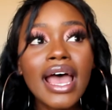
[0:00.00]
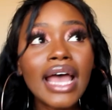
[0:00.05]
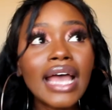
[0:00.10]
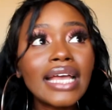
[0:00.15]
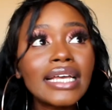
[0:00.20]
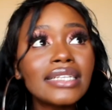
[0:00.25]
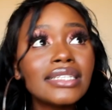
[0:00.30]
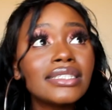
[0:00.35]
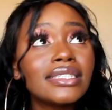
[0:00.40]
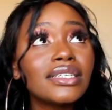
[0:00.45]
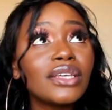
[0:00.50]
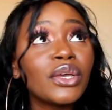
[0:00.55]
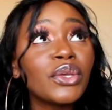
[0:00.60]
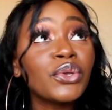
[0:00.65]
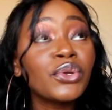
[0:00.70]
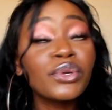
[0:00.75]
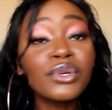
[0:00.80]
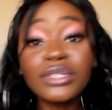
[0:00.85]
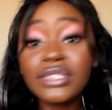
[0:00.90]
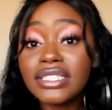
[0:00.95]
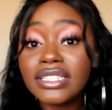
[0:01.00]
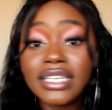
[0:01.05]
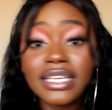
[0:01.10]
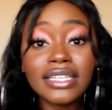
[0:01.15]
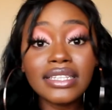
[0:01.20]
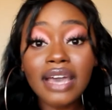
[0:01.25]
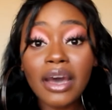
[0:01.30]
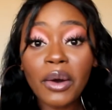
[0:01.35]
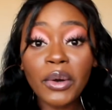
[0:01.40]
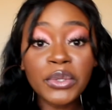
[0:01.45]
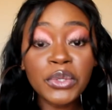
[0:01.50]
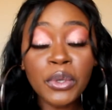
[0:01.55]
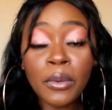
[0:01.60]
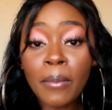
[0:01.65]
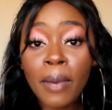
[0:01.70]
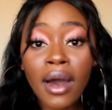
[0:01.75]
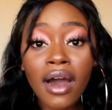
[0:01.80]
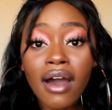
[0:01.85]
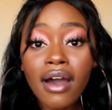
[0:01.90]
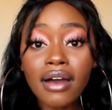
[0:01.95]
And you're not seeing that on your
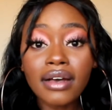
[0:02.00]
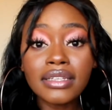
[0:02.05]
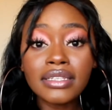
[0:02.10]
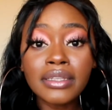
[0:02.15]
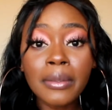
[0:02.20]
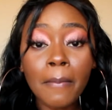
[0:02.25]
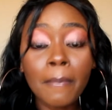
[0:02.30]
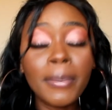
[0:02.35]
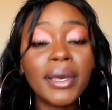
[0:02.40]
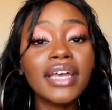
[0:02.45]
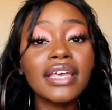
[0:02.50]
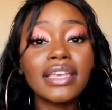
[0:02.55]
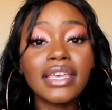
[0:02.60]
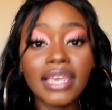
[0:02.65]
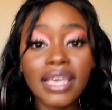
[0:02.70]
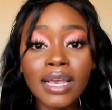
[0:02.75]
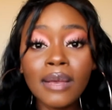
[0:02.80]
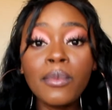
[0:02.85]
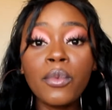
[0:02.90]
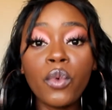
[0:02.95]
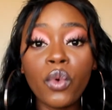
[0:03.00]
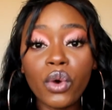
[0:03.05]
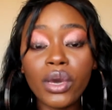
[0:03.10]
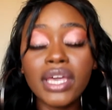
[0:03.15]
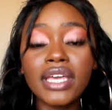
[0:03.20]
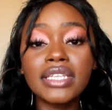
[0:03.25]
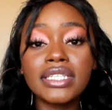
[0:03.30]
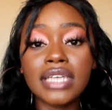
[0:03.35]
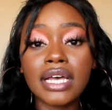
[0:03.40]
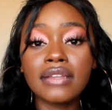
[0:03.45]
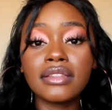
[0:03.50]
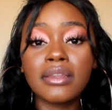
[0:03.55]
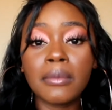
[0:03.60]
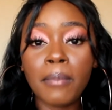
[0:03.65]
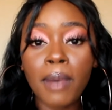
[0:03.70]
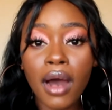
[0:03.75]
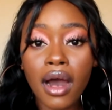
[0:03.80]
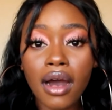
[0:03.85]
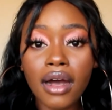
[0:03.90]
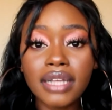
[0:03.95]
path, but keep walking down
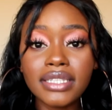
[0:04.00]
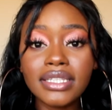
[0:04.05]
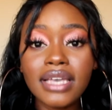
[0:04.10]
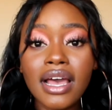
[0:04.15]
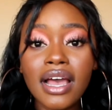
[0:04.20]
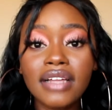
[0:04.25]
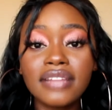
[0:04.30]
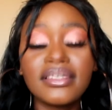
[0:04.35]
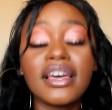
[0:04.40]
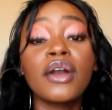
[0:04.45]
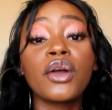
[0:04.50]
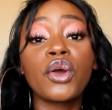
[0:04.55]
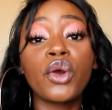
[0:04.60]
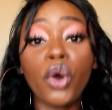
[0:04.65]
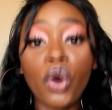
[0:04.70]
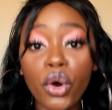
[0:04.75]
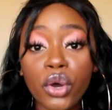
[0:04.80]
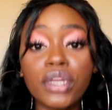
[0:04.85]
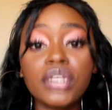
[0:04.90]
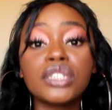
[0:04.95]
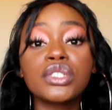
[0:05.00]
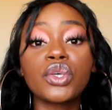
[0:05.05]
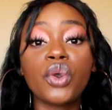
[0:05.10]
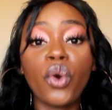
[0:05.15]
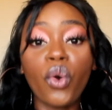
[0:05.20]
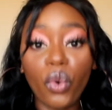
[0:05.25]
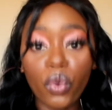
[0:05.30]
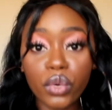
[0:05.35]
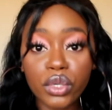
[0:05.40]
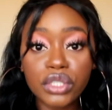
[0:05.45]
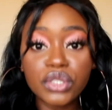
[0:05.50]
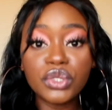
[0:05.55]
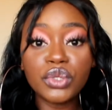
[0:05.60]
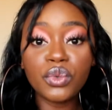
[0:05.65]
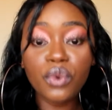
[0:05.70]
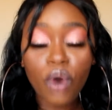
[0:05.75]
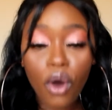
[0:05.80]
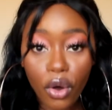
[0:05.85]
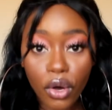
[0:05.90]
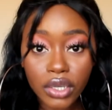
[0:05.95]
the path that God is calling
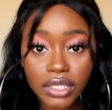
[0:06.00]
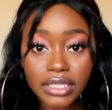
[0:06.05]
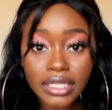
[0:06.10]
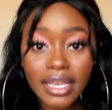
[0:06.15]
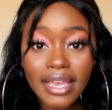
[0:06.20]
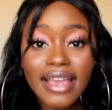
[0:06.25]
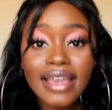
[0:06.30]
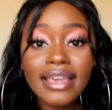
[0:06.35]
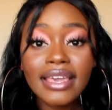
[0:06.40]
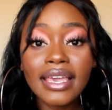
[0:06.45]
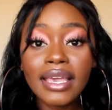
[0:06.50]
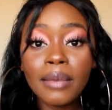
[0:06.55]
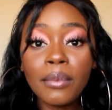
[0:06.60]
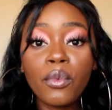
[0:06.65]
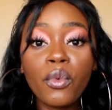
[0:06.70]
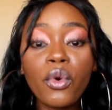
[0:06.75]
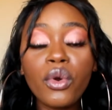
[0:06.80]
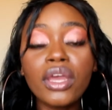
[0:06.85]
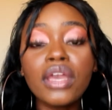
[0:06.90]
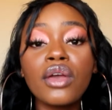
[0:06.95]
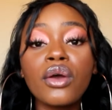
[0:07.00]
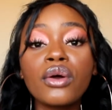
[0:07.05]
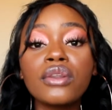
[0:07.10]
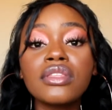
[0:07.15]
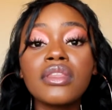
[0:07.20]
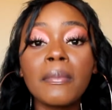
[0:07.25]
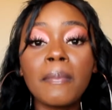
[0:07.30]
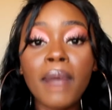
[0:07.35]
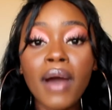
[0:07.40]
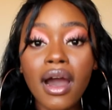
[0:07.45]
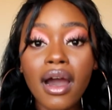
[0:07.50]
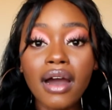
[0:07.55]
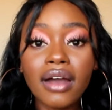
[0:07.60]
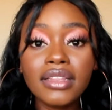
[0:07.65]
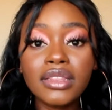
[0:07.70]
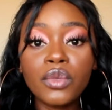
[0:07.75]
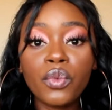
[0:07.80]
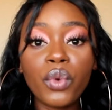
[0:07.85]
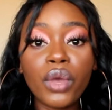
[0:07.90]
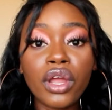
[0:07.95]
you on. Keep walking on the
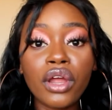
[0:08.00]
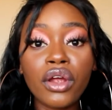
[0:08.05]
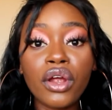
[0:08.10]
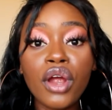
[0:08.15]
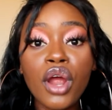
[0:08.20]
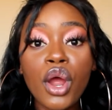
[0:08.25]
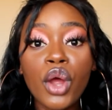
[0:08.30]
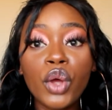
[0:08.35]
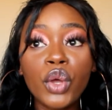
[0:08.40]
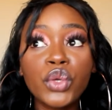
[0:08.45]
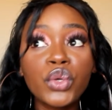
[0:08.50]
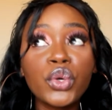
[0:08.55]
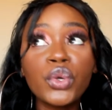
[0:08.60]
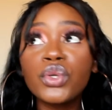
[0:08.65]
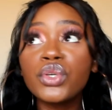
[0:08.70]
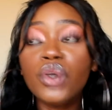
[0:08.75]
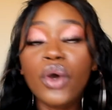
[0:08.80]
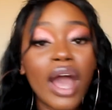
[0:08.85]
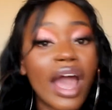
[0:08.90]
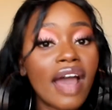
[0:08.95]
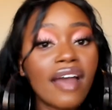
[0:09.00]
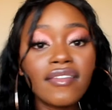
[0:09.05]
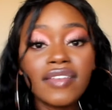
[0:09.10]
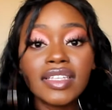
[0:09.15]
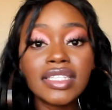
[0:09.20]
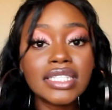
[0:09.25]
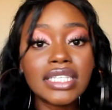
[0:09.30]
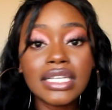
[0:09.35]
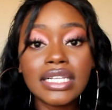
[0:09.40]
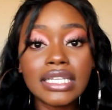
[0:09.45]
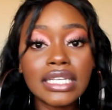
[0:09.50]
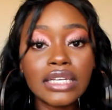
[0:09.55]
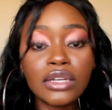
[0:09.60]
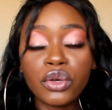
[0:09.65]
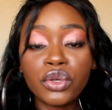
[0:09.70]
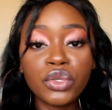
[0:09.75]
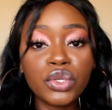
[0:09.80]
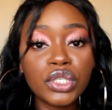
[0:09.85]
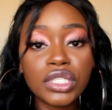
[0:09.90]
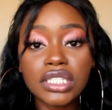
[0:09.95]
path where you're not having to lean
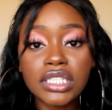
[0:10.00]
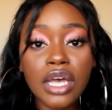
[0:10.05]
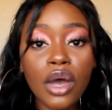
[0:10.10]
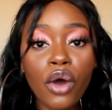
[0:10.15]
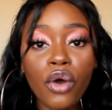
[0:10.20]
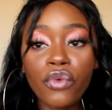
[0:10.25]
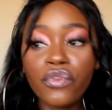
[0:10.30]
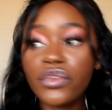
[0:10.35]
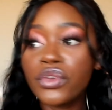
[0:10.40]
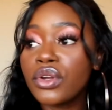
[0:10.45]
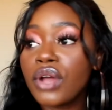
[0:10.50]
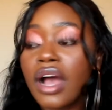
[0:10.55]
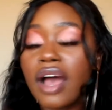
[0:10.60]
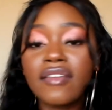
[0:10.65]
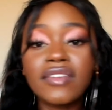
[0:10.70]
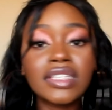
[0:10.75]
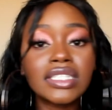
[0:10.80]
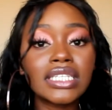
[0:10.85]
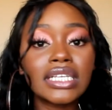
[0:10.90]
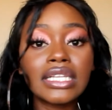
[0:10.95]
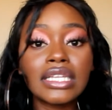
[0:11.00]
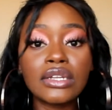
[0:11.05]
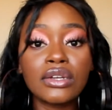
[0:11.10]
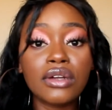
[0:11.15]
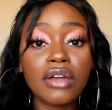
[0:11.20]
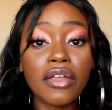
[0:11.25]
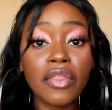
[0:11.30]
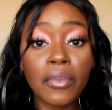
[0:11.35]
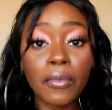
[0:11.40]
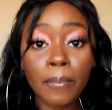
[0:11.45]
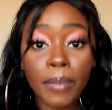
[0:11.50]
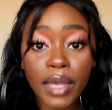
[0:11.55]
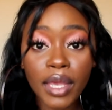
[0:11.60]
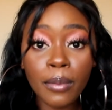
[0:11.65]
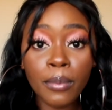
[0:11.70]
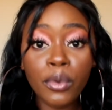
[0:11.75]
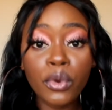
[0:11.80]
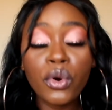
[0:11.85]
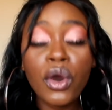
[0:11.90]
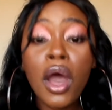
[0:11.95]
on yourself, you're not having to lean on other
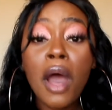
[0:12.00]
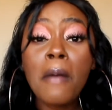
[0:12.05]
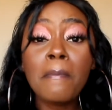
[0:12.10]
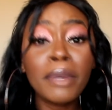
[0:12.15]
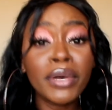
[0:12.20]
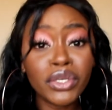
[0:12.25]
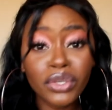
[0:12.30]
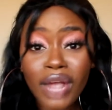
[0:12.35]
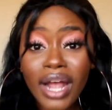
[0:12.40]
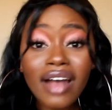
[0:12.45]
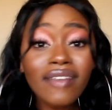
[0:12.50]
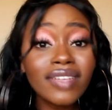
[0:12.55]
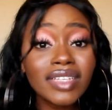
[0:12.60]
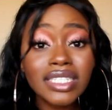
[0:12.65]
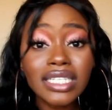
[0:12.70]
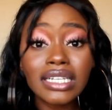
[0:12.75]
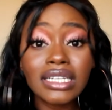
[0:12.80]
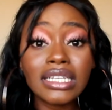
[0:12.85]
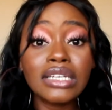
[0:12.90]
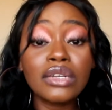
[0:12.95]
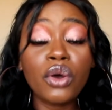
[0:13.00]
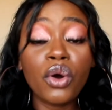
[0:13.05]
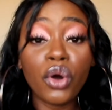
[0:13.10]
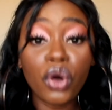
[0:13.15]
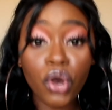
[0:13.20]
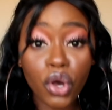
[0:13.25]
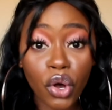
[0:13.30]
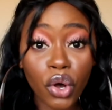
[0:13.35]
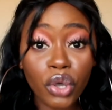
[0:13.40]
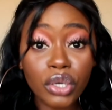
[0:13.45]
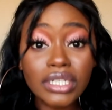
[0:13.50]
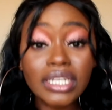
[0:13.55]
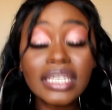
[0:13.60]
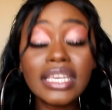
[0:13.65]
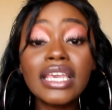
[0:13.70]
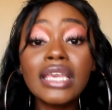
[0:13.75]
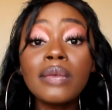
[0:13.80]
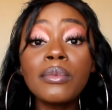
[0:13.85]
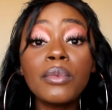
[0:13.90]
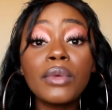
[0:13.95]
people, but you're having to lean on God.
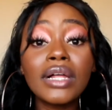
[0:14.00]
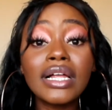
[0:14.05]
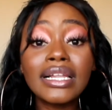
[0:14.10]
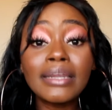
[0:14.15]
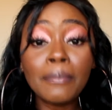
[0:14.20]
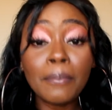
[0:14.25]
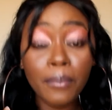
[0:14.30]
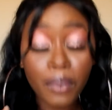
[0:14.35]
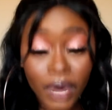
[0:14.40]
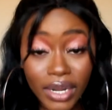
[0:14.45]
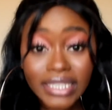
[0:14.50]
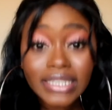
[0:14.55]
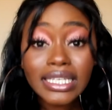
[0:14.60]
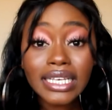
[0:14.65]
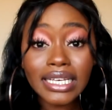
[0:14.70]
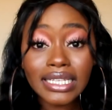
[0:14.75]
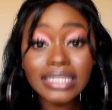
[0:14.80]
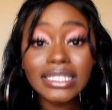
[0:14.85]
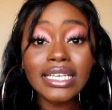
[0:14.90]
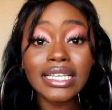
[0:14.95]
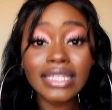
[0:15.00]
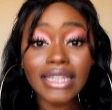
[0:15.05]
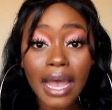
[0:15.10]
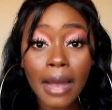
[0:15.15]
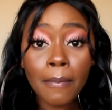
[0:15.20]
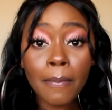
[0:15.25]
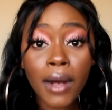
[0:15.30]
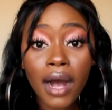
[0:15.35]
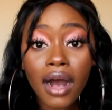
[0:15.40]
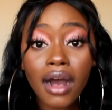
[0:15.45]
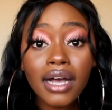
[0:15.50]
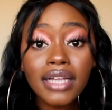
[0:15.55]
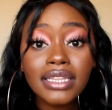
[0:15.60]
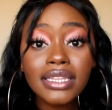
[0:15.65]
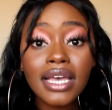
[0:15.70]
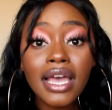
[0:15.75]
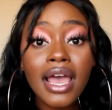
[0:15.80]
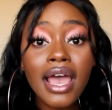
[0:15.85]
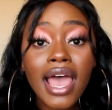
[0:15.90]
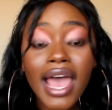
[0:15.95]
Keep pressing into that
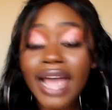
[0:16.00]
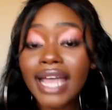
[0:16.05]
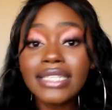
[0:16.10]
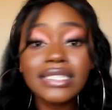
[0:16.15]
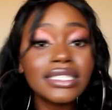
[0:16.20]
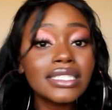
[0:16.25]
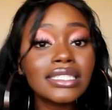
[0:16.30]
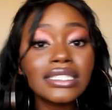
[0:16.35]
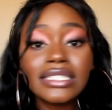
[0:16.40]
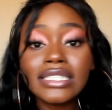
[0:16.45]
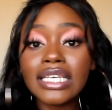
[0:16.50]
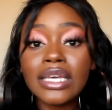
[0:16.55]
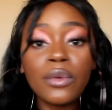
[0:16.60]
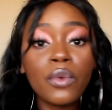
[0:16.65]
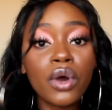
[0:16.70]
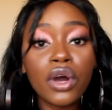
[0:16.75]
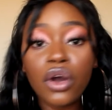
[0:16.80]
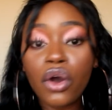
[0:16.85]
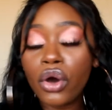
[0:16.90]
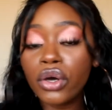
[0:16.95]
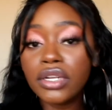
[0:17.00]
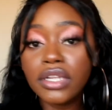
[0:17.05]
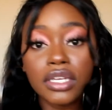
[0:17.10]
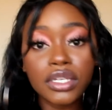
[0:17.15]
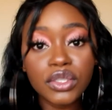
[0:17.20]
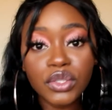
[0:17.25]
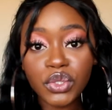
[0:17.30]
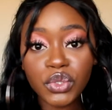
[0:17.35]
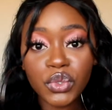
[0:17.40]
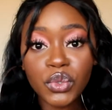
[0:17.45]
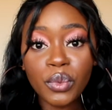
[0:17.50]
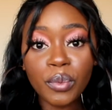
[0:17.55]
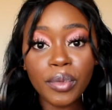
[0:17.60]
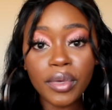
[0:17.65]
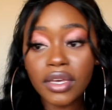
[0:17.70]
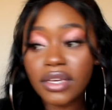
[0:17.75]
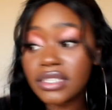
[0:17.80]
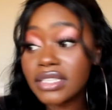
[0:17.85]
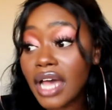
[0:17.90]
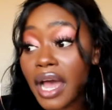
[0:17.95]
path and just see what God can do,
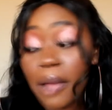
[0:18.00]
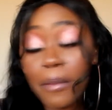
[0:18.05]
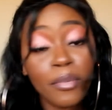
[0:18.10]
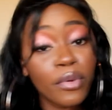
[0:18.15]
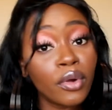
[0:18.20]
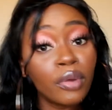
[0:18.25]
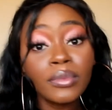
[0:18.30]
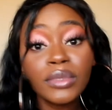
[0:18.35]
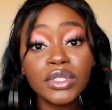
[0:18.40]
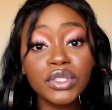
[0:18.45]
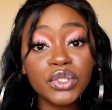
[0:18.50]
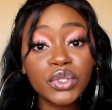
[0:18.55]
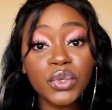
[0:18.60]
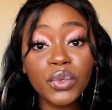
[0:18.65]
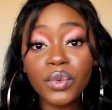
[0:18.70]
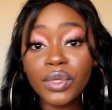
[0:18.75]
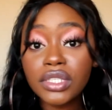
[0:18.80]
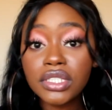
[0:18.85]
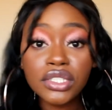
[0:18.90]
because I promise you, we